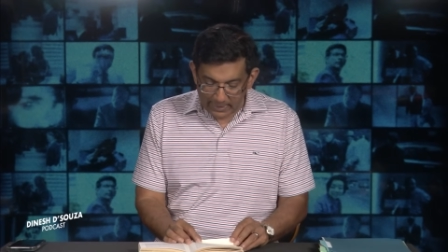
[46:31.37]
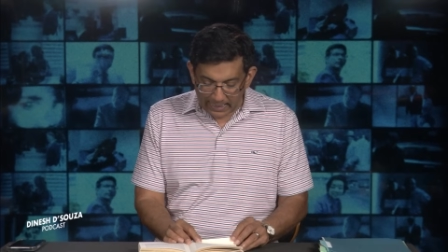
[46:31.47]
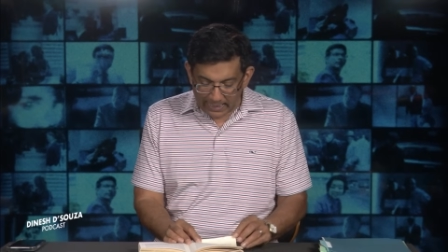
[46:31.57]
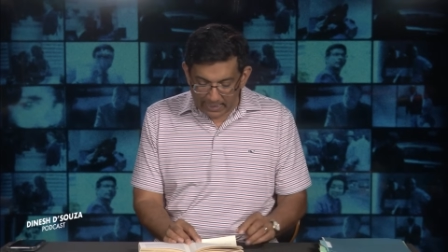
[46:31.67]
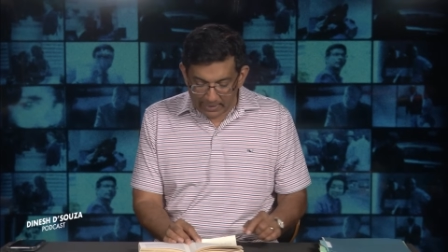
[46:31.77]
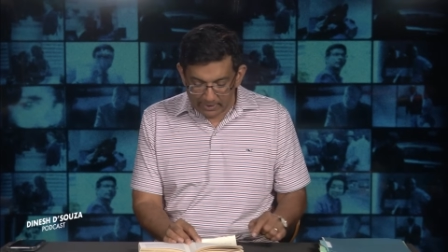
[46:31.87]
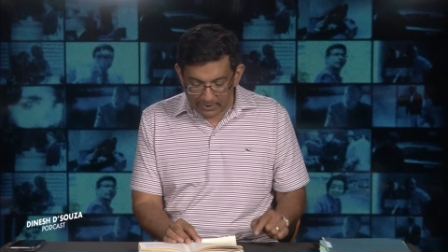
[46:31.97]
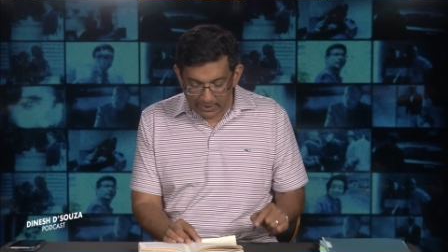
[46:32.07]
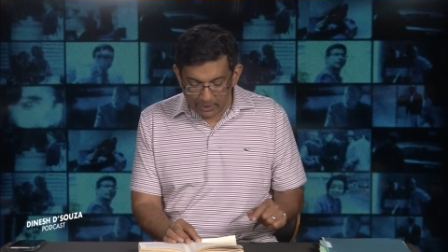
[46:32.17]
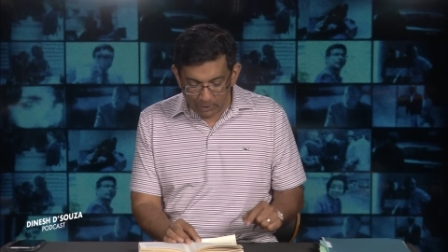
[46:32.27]
And
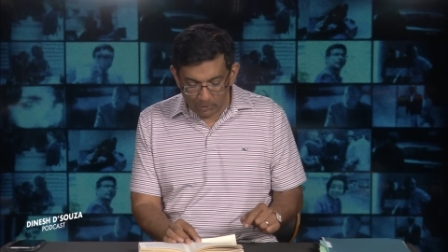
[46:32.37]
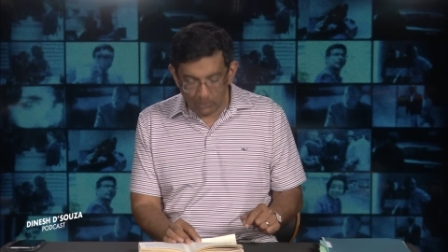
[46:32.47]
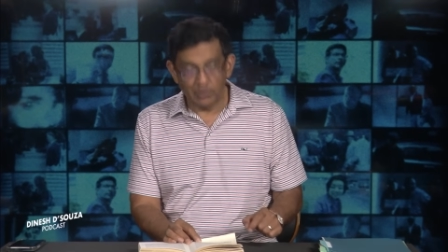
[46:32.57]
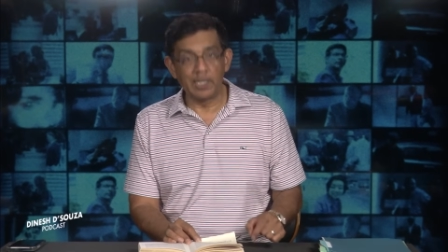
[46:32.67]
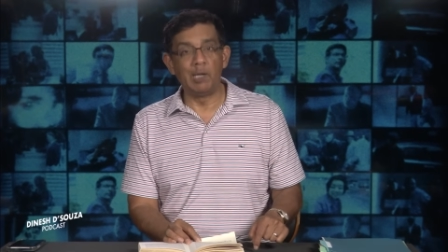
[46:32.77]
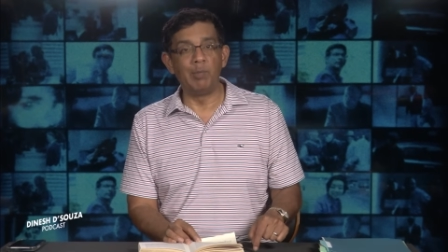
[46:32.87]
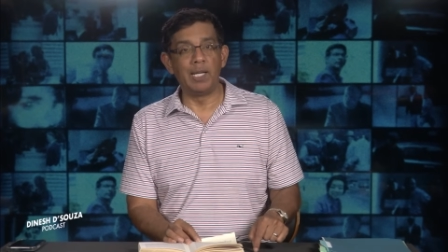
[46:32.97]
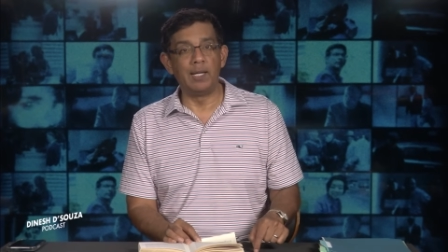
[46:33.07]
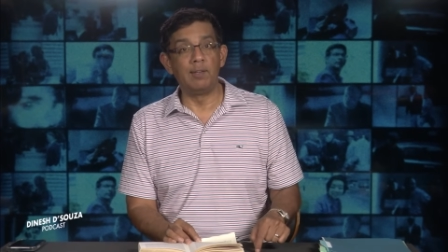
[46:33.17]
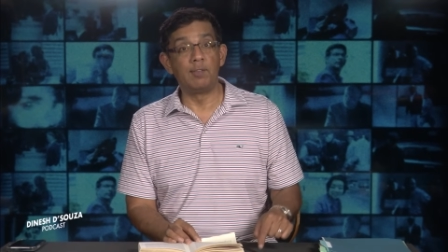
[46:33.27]
he knew, he
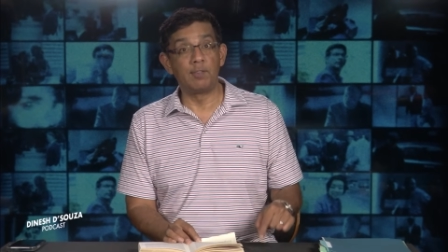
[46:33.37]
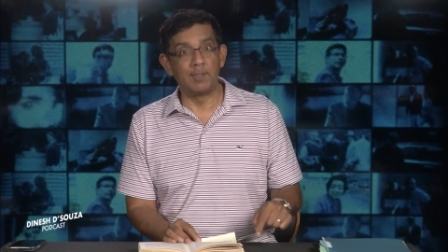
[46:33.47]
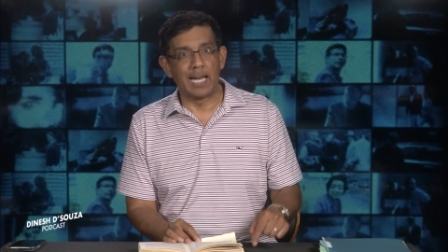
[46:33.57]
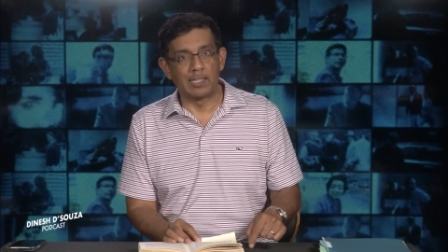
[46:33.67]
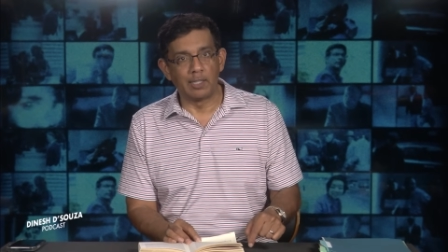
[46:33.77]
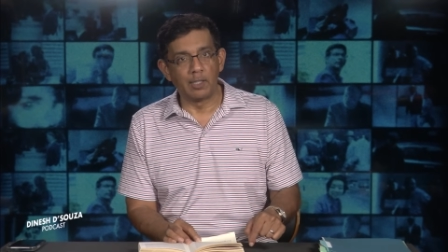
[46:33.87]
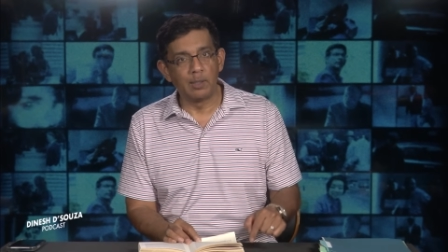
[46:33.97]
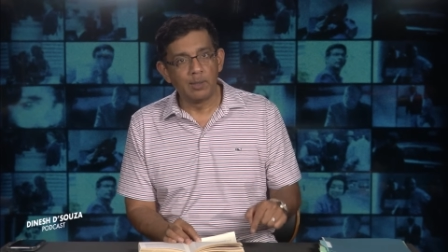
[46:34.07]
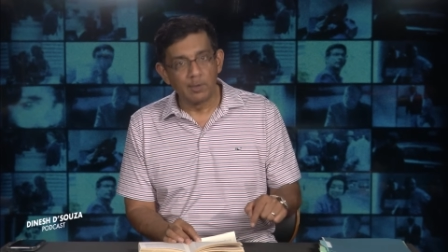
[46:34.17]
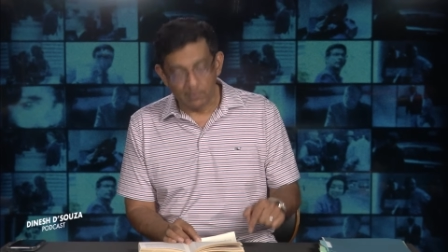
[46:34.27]
meaning Stalin
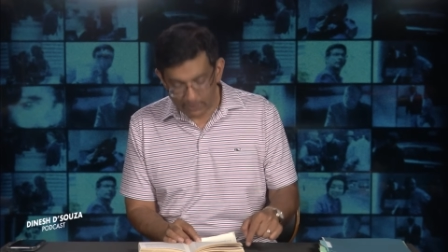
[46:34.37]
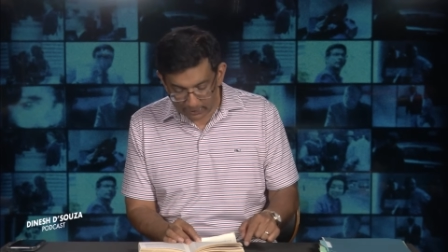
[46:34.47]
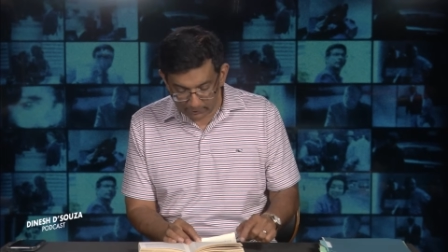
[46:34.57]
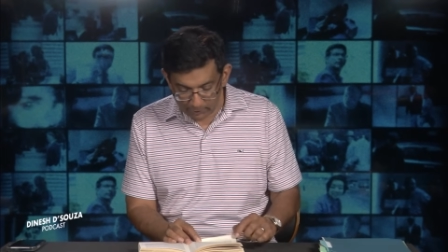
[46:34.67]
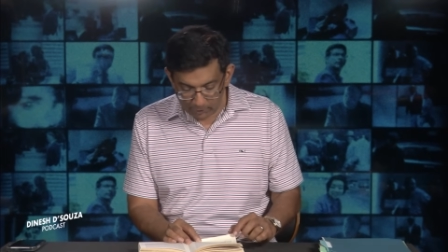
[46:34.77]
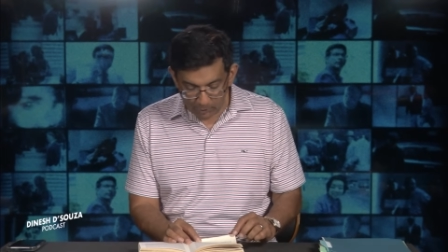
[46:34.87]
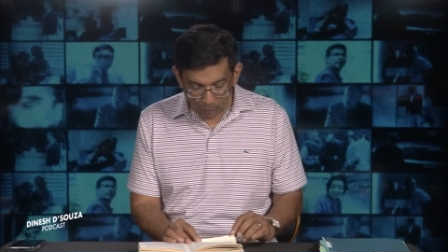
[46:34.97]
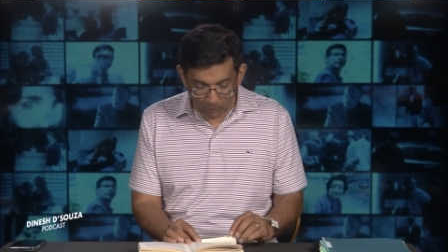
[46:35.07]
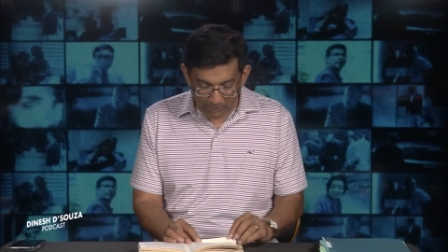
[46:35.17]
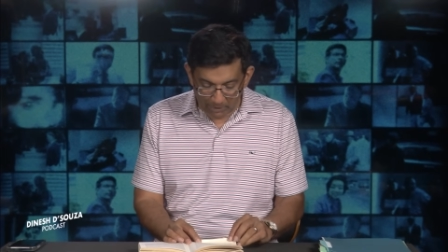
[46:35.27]
knew
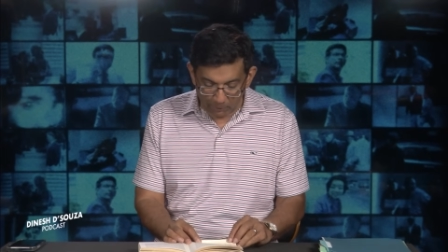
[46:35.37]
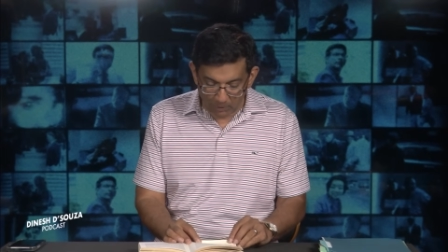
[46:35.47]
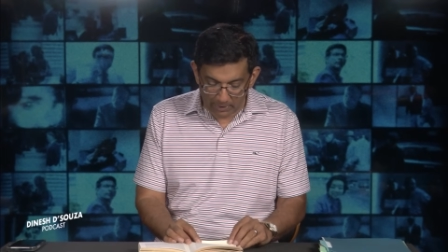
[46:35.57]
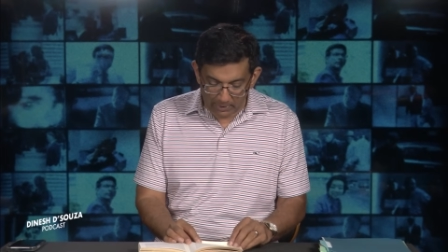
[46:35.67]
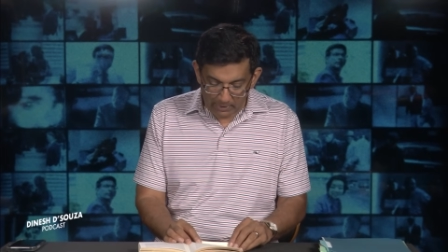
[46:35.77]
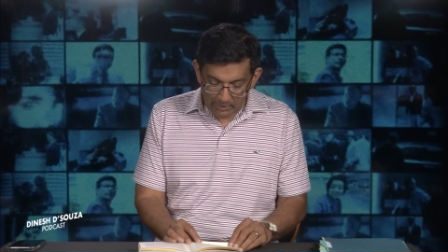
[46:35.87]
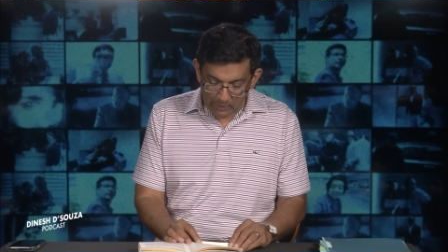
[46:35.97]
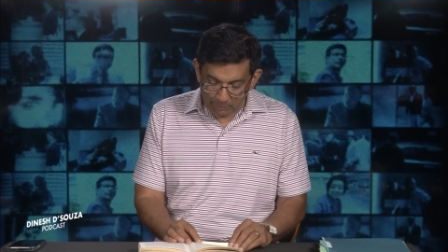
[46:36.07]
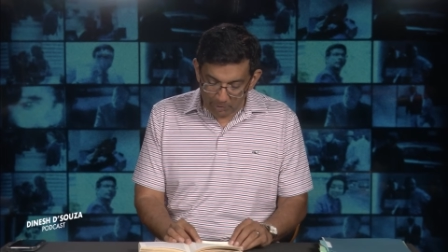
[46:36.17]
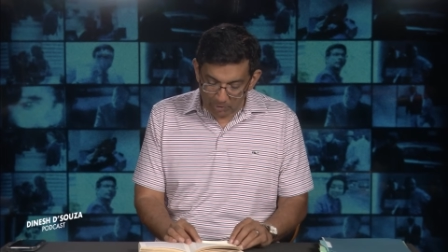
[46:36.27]
one by one
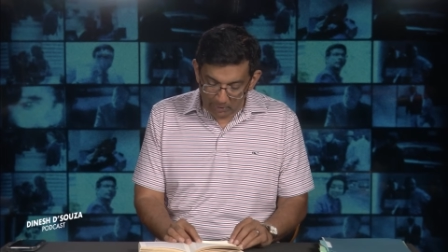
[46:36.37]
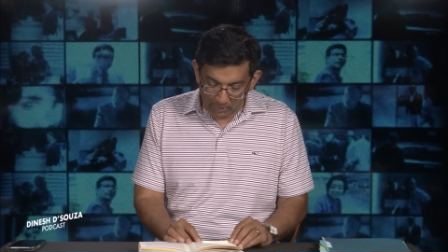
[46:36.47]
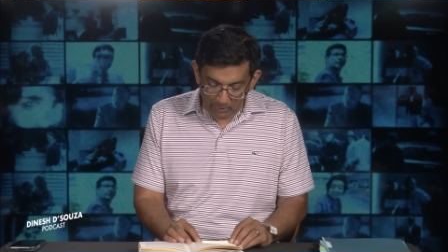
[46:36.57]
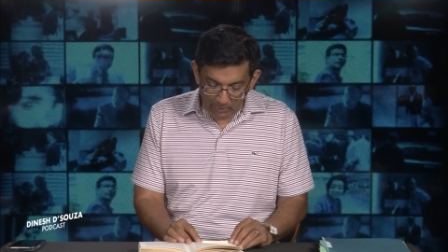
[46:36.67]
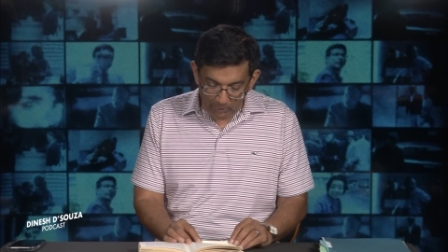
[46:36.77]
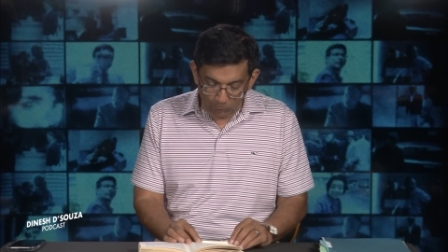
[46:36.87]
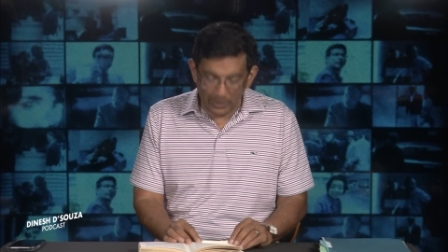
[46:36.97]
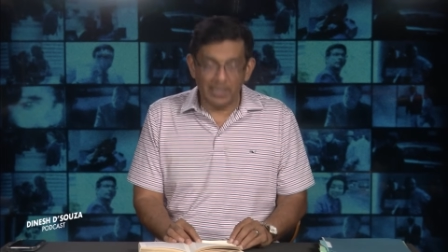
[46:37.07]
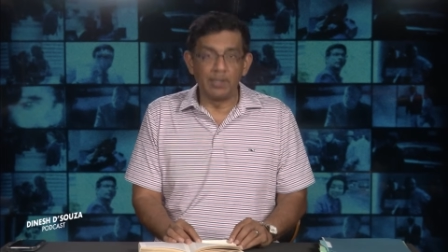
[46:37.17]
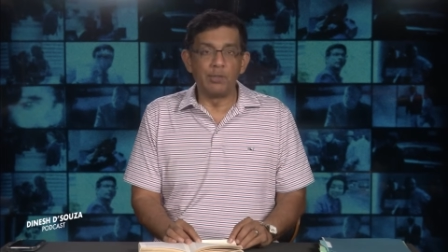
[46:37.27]
the particular
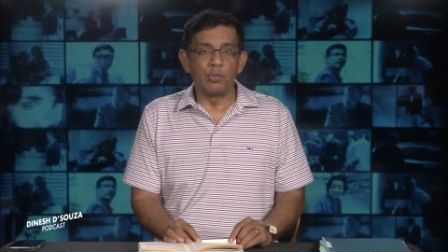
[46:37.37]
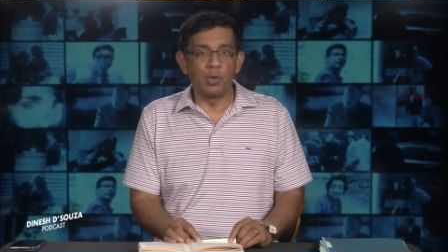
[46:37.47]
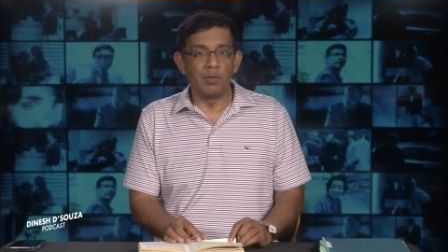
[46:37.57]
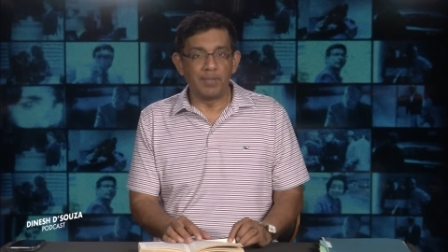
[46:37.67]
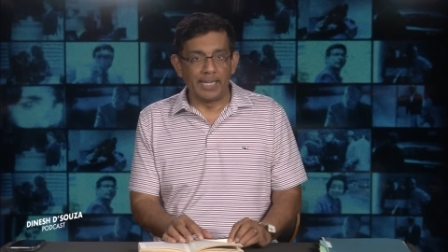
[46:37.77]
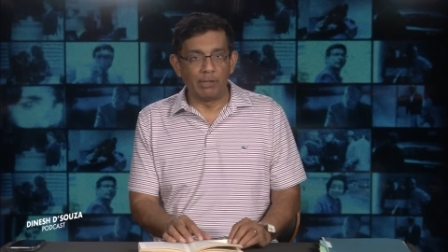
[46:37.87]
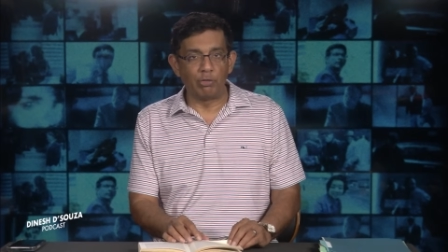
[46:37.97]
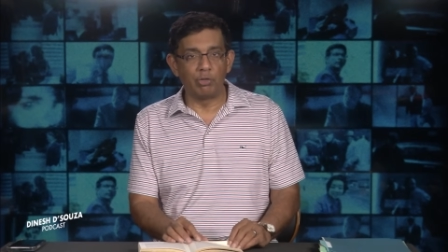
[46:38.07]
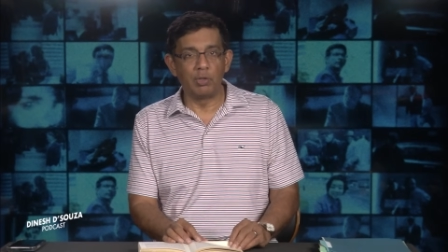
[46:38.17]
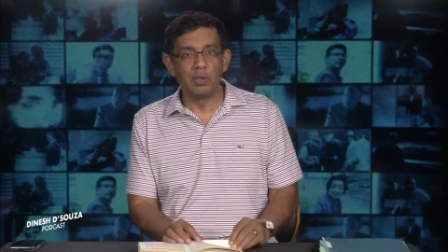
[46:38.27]
weakness of
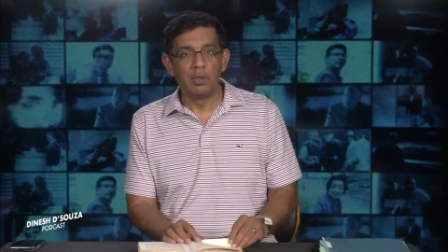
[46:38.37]
each.